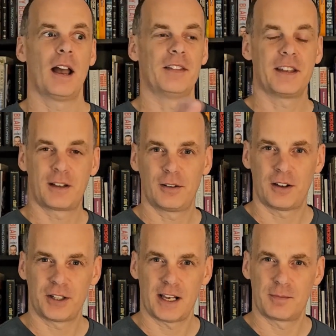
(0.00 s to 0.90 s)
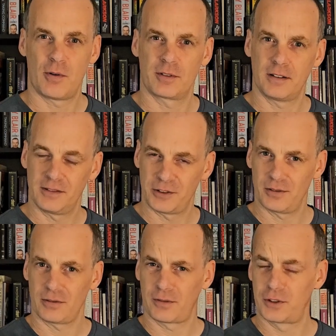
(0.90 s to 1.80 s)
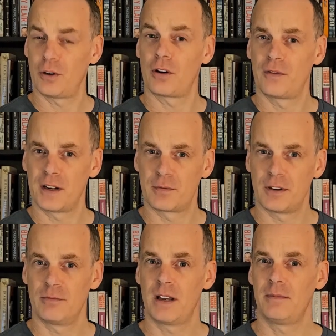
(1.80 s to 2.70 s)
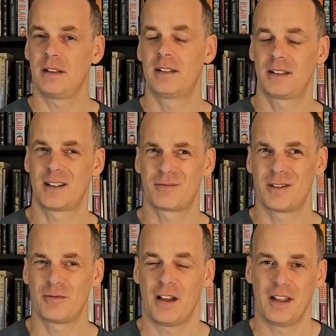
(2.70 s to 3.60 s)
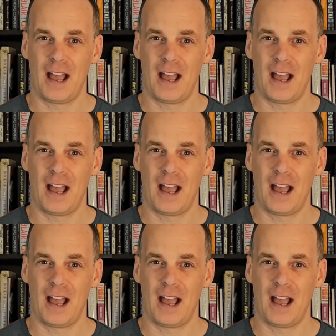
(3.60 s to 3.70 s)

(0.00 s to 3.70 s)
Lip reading: They could look at James Bond and go, the geography's real, maybe this is real.